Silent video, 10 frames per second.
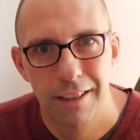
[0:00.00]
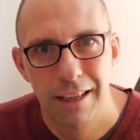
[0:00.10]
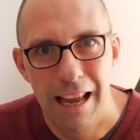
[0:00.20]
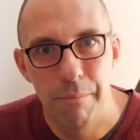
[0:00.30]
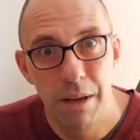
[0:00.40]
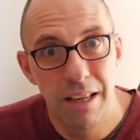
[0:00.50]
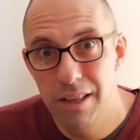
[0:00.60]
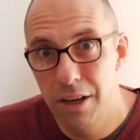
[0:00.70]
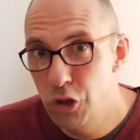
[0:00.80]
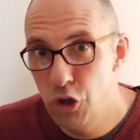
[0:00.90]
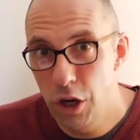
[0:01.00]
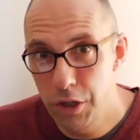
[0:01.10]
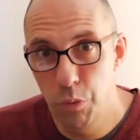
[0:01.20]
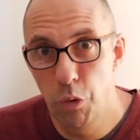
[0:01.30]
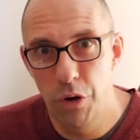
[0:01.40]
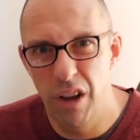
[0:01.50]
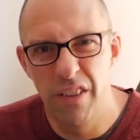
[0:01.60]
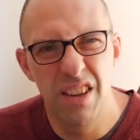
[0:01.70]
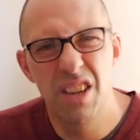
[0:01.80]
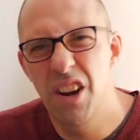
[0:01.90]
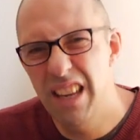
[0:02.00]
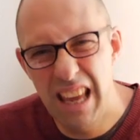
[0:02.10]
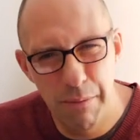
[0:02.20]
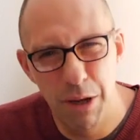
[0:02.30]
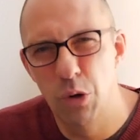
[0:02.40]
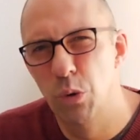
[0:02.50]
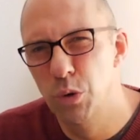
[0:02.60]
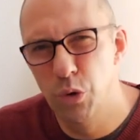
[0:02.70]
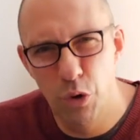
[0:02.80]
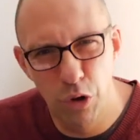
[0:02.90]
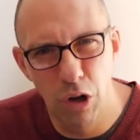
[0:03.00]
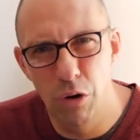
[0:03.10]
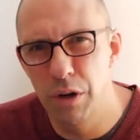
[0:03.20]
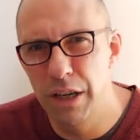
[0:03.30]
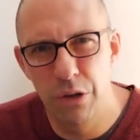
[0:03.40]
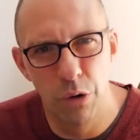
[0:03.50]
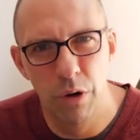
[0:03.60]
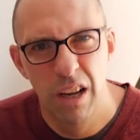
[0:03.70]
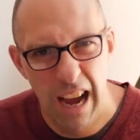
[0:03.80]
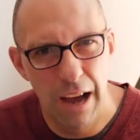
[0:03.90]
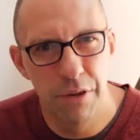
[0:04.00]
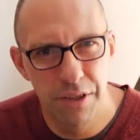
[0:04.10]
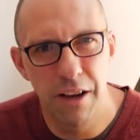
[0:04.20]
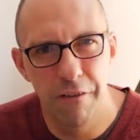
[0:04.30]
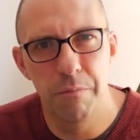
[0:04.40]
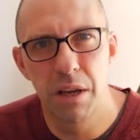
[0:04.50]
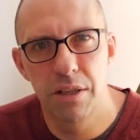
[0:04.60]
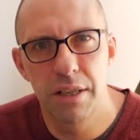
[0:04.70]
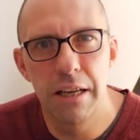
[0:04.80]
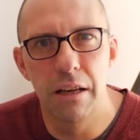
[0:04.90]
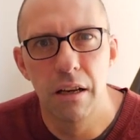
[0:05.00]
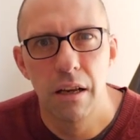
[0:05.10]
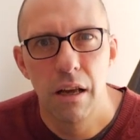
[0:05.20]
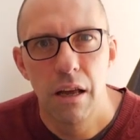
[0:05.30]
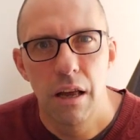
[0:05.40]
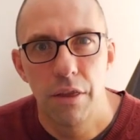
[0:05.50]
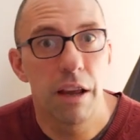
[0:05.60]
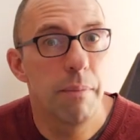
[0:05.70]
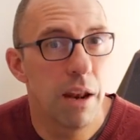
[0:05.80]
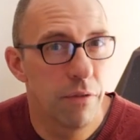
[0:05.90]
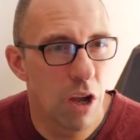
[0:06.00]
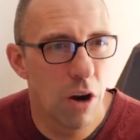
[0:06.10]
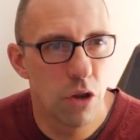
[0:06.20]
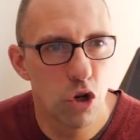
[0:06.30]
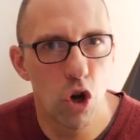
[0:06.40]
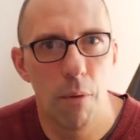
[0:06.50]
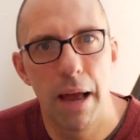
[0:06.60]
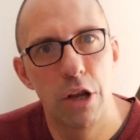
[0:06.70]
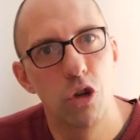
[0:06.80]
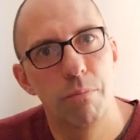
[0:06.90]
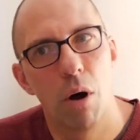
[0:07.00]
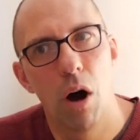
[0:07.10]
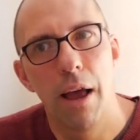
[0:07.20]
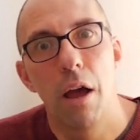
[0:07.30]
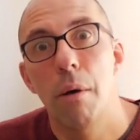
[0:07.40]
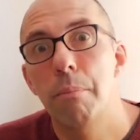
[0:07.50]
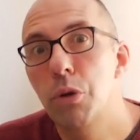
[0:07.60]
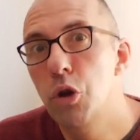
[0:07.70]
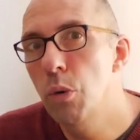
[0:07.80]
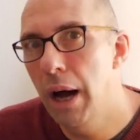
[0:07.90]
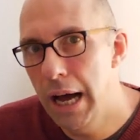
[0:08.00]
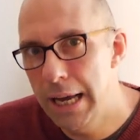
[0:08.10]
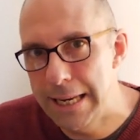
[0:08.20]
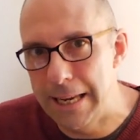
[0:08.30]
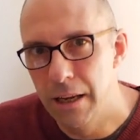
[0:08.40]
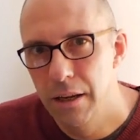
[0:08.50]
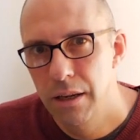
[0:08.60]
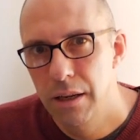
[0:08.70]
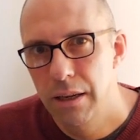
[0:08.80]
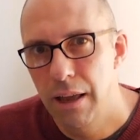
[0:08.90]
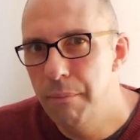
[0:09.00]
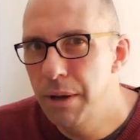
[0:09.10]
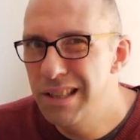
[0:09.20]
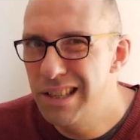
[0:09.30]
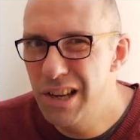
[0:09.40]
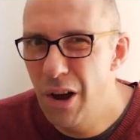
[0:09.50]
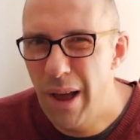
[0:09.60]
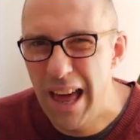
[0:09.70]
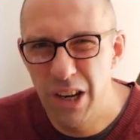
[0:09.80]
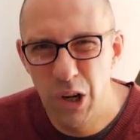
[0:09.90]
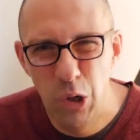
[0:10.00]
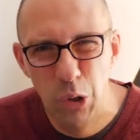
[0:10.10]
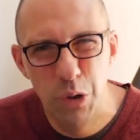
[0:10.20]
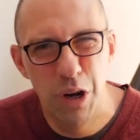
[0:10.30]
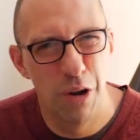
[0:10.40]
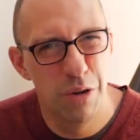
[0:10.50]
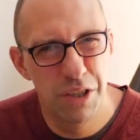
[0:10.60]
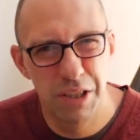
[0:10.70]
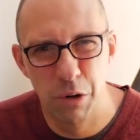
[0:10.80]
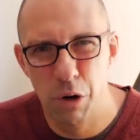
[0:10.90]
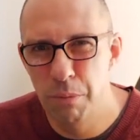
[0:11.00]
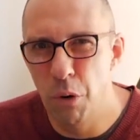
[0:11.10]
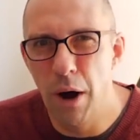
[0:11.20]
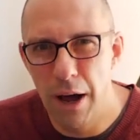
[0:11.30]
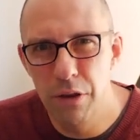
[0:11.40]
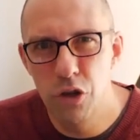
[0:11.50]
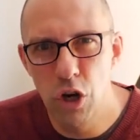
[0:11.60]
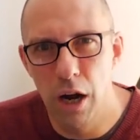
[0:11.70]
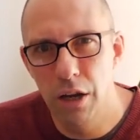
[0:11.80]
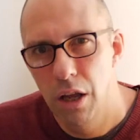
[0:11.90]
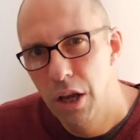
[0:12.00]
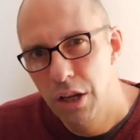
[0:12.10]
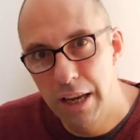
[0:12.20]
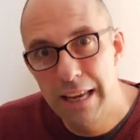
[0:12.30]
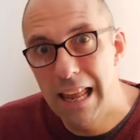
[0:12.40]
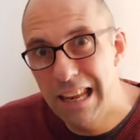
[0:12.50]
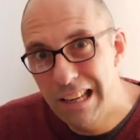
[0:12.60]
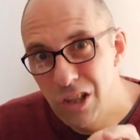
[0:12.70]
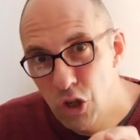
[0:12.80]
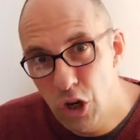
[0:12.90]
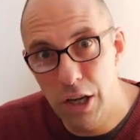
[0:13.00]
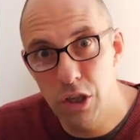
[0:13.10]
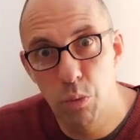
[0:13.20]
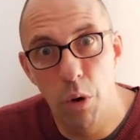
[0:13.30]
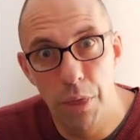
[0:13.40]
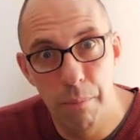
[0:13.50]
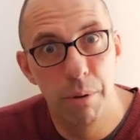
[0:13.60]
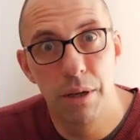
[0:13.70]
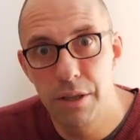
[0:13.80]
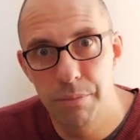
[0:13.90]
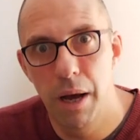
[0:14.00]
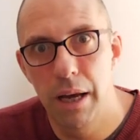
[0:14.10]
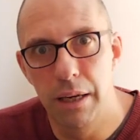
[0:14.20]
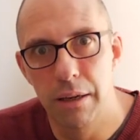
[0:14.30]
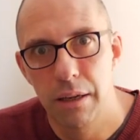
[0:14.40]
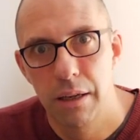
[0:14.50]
It means that it's just water and there's no chemicals or chlorine or other stuff mixed in. Think about if you go to the shop and you buy pure honey. That means there's no added glucose syrup or other junk. You're getting just what the bees made.